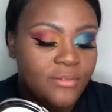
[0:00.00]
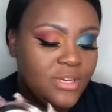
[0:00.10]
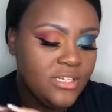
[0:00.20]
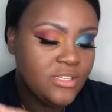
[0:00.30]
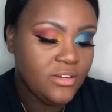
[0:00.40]
And
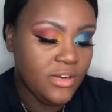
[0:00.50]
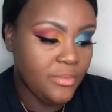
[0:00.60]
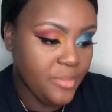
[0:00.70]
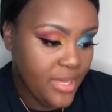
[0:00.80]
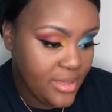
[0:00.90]
we just
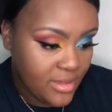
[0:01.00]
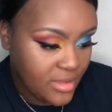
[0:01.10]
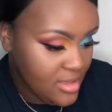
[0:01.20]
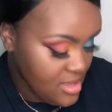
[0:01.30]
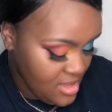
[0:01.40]
gonna bake
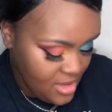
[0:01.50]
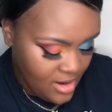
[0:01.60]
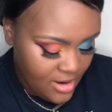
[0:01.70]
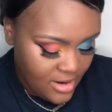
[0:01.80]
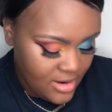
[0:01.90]

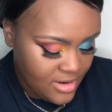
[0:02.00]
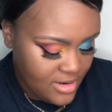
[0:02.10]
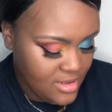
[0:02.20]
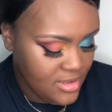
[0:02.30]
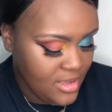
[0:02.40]
our
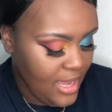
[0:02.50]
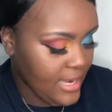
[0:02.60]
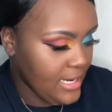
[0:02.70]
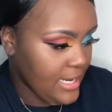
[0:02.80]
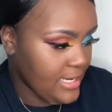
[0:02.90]

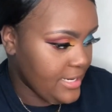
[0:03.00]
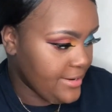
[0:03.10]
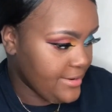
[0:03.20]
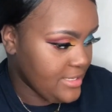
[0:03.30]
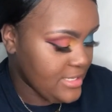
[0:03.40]
highlighted
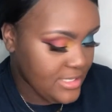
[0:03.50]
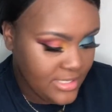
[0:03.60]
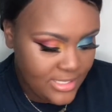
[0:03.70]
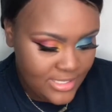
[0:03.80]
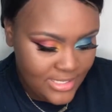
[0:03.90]
areas.